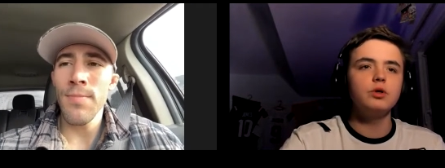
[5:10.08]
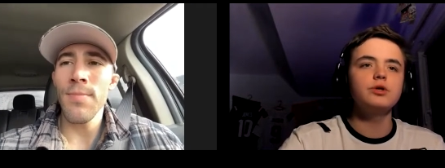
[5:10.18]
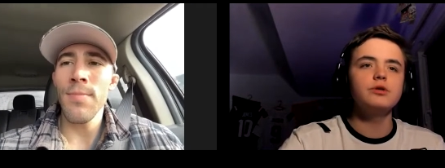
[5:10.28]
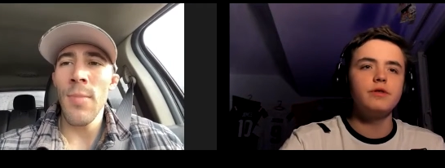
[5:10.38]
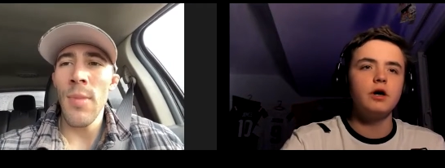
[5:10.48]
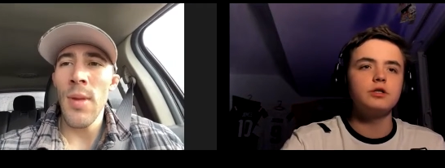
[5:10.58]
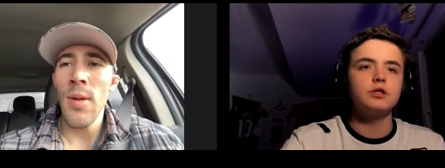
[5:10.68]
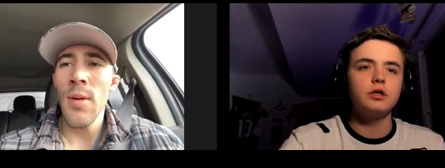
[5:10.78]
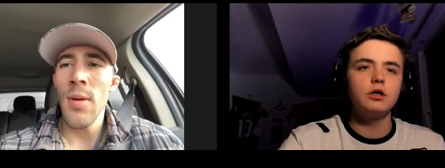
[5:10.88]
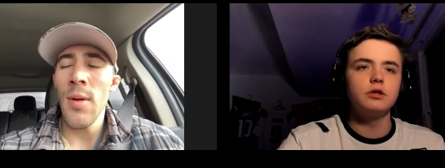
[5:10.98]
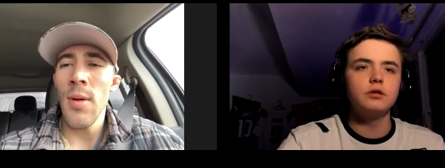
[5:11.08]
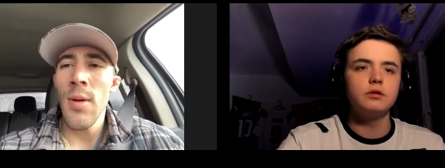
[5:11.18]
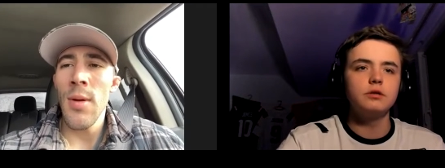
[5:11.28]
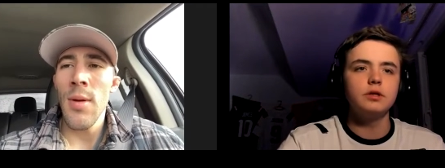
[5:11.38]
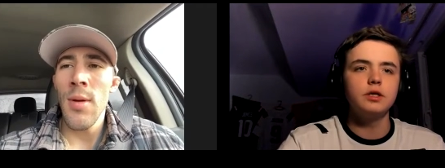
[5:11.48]
Speaker 1: are your thoughts on
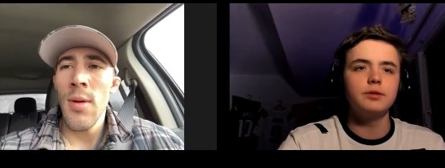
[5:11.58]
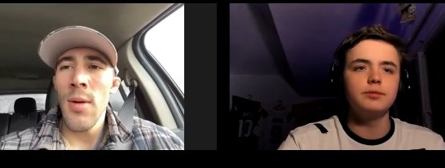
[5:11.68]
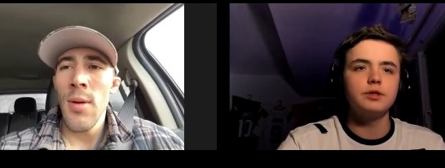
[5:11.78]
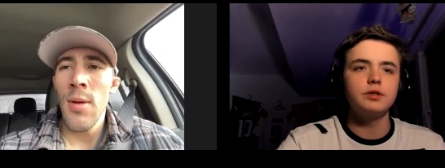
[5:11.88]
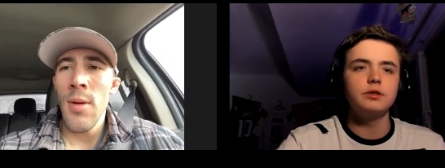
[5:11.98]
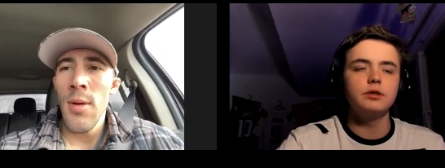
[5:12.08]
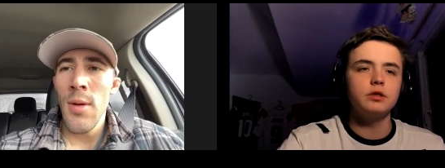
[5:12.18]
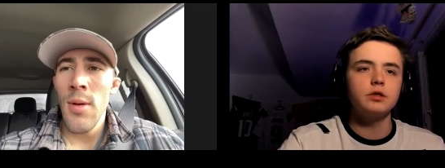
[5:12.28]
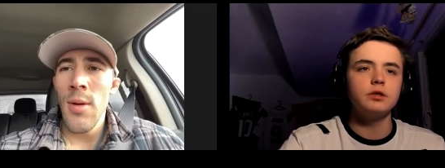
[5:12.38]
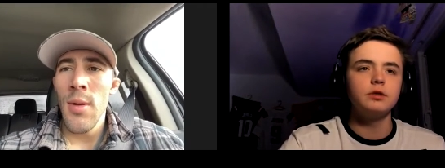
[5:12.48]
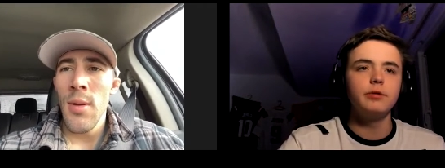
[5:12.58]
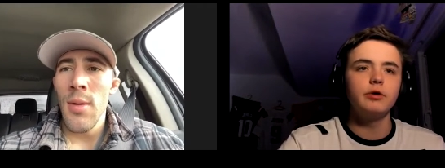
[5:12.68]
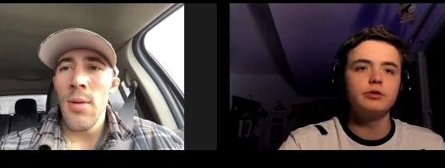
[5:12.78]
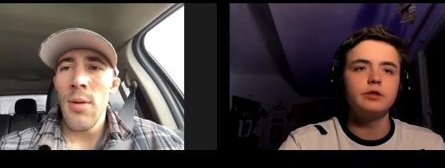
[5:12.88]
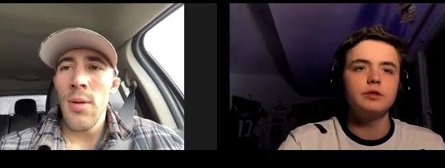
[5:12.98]
him as an as an
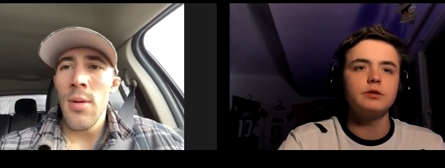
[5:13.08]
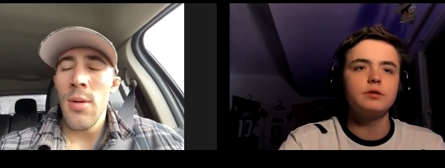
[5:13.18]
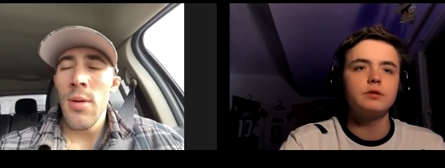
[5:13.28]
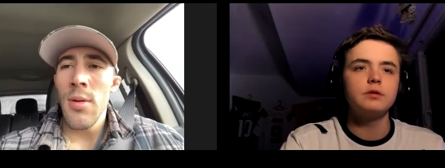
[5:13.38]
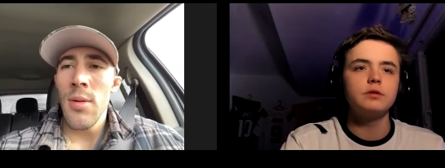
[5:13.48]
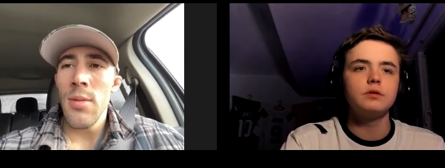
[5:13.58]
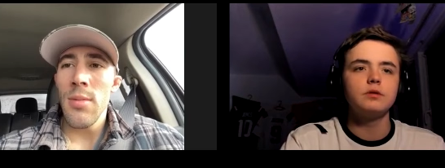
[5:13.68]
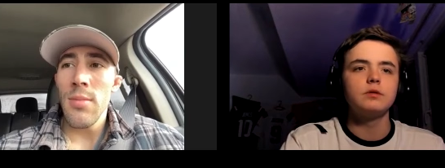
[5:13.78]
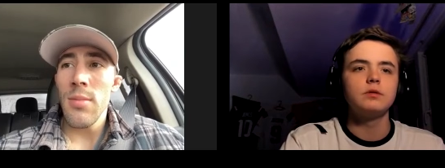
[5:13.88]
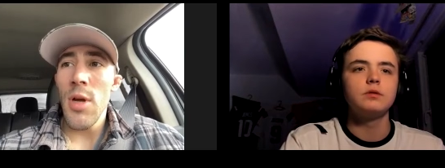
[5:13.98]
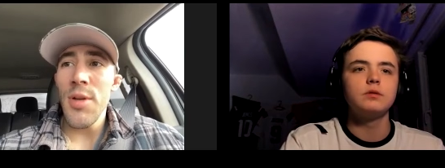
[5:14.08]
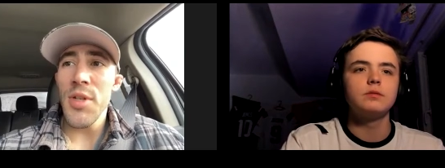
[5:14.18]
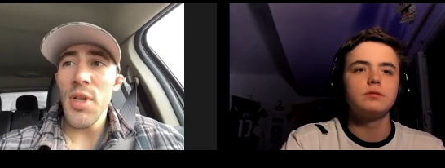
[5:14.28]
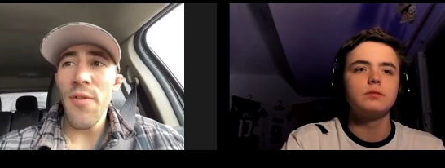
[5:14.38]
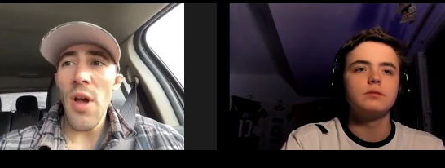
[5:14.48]
opponent? hey, he's a
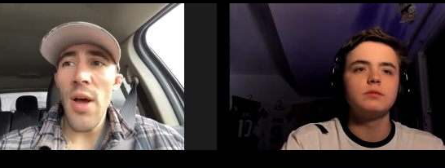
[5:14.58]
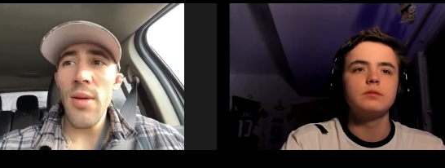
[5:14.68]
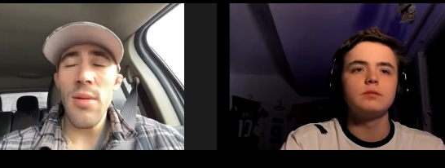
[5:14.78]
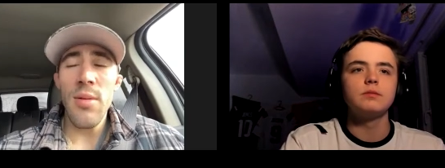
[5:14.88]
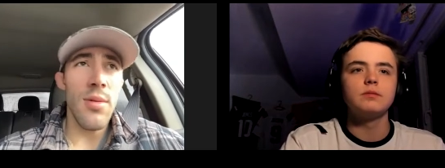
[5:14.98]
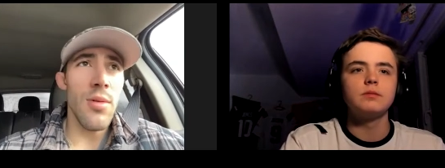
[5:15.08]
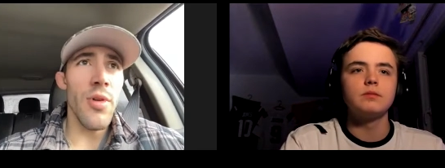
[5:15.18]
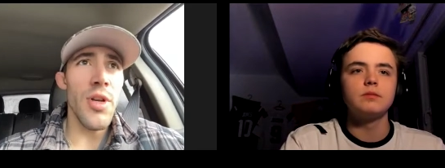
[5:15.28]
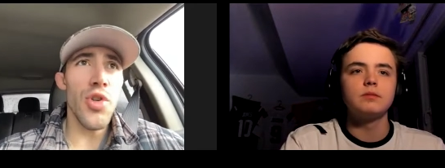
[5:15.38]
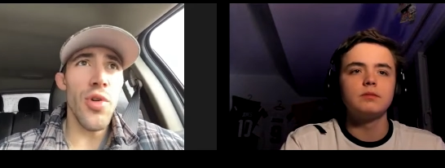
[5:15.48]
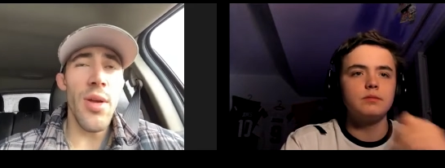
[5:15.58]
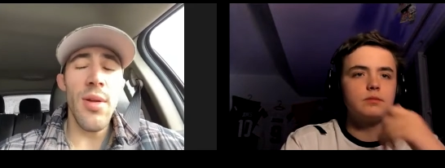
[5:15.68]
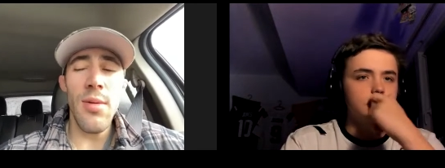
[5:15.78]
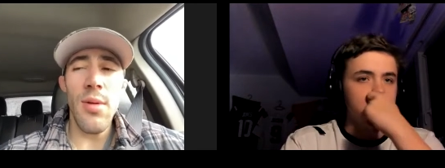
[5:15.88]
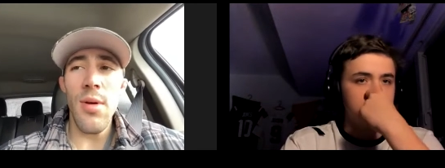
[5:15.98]
tough guy,
Speaker 2: great
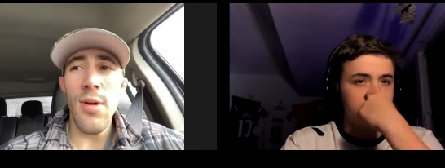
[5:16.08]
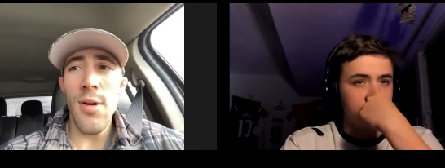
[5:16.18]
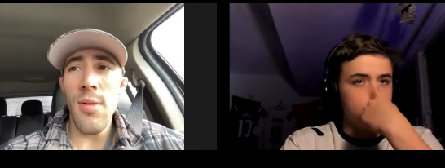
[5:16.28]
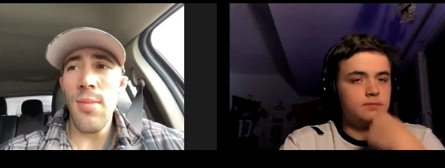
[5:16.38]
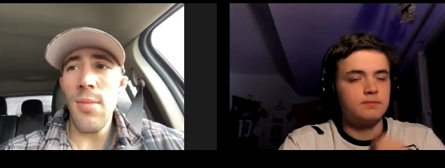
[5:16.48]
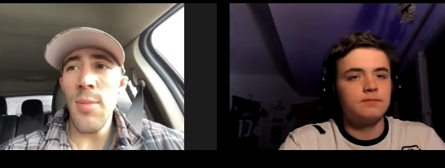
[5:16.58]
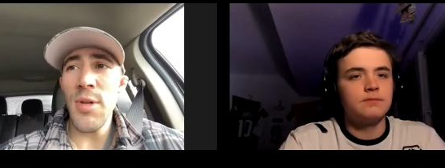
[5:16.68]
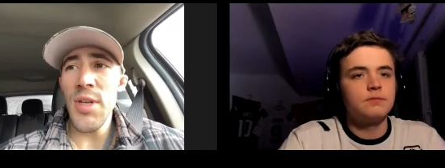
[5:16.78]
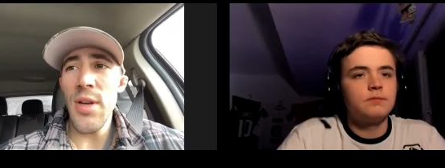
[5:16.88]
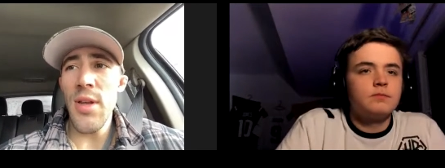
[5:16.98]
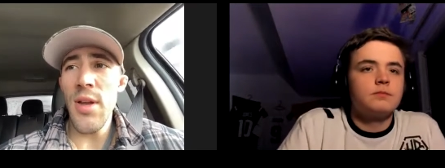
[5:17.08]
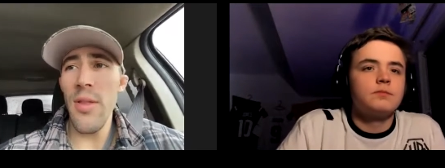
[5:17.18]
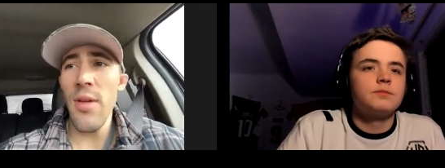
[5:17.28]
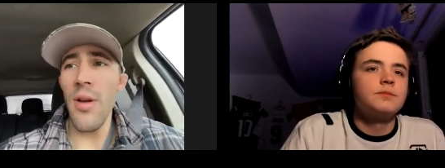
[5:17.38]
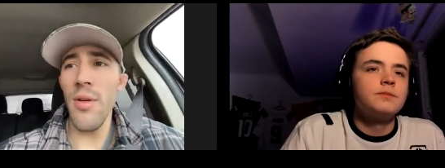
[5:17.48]
striking. Um, I'm excited to get
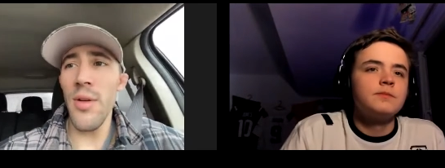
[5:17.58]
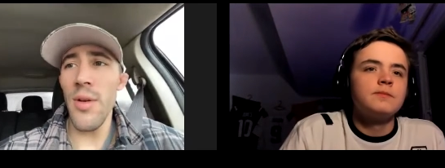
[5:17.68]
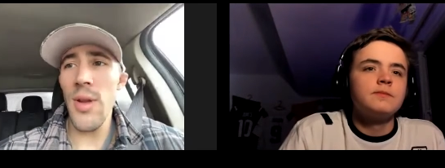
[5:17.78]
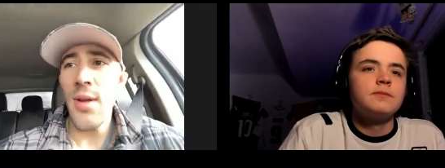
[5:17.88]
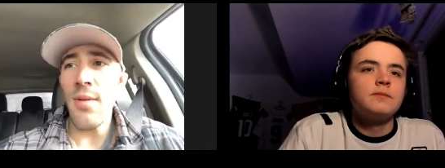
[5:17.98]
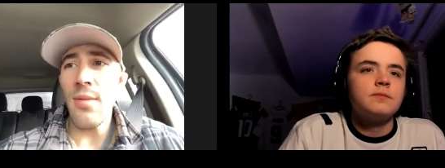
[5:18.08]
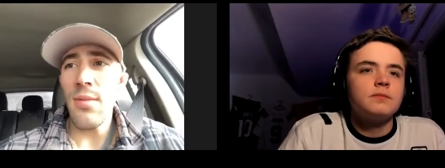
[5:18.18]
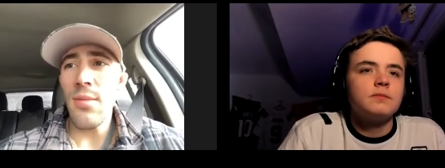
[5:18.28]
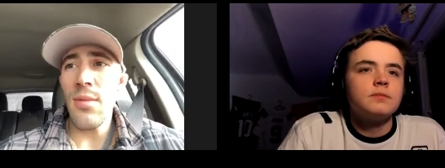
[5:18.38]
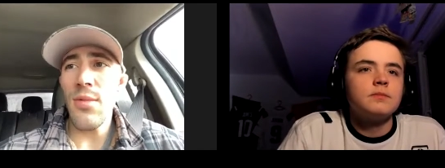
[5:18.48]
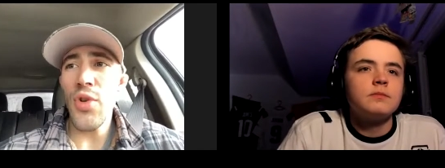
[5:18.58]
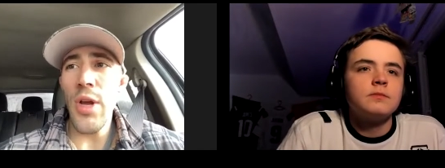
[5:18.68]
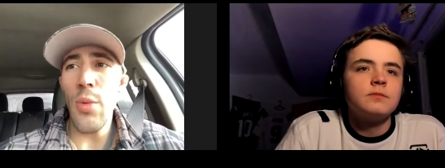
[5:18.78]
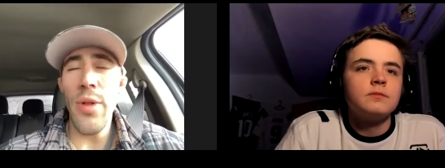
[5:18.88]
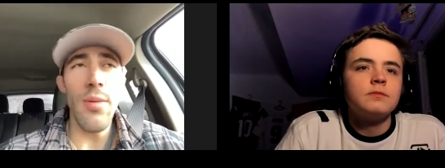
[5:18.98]
in there and, and
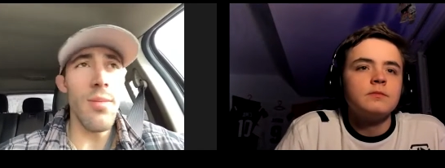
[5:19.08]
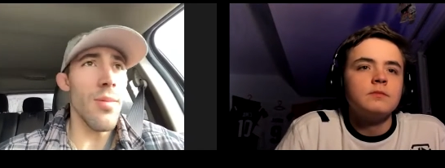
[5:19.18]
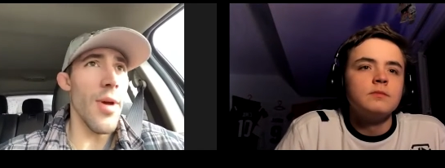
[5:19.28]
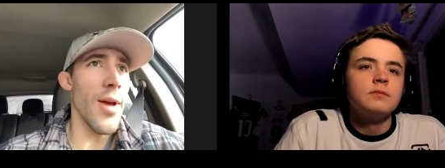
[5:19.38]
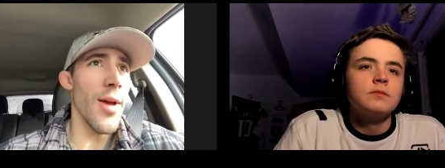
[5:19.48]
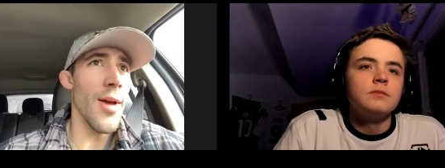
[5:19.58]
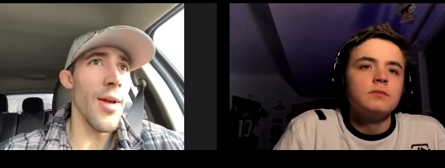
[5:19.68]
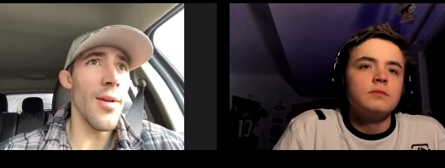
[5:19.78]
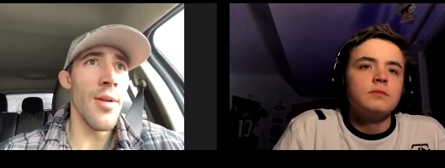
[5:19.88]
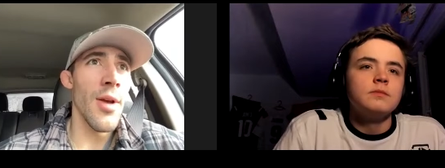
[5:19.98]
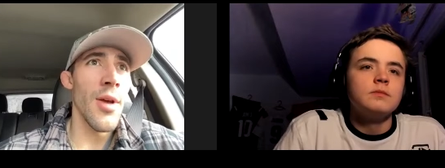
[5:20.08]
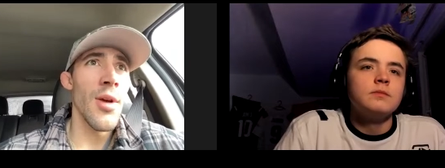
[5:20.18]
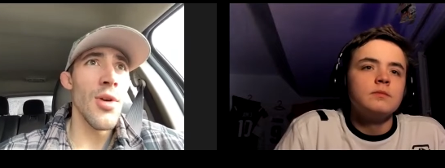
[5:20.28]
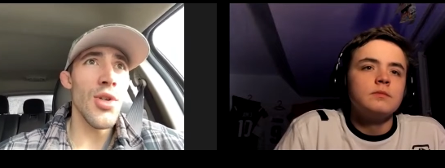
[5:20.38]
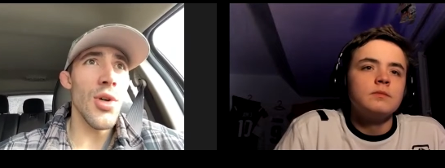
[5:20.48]
strike with him and
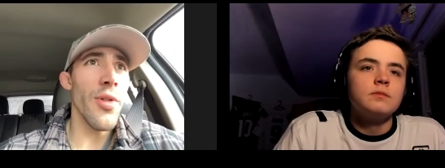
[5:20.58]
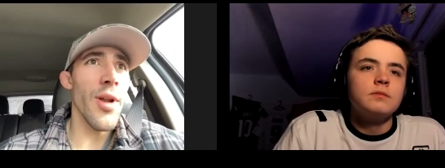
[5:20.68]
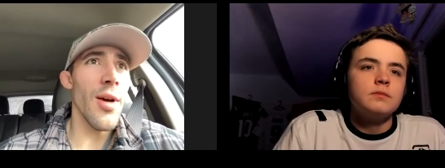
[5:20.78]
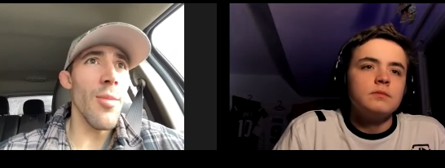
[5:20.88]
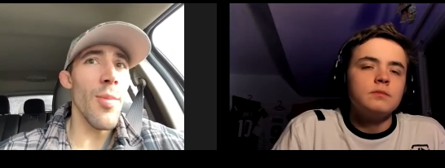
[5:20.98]
show that I'm a